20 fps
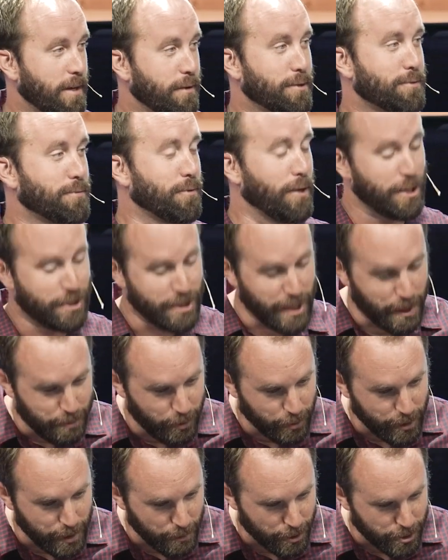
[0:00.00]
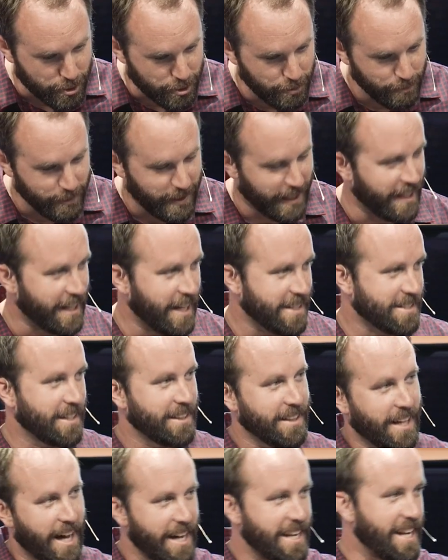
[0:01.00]
It was for a shampoo commercial, and I guess
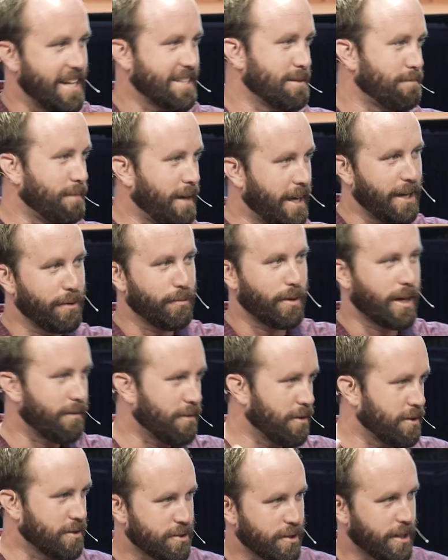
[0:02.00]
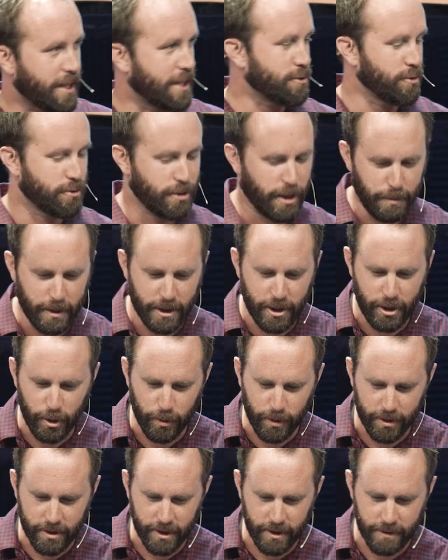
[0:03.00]
a lion has a mane, whatever, so I guess they're trying to be
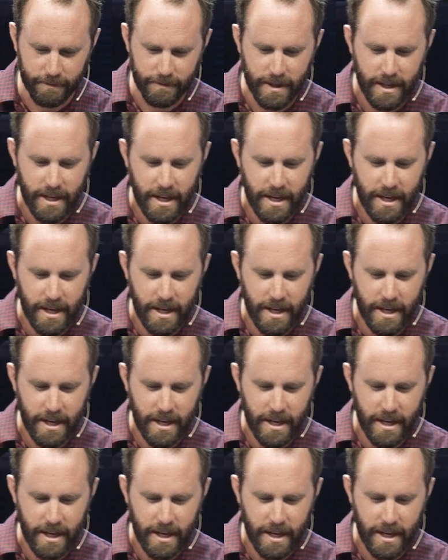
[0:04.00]
cute with it.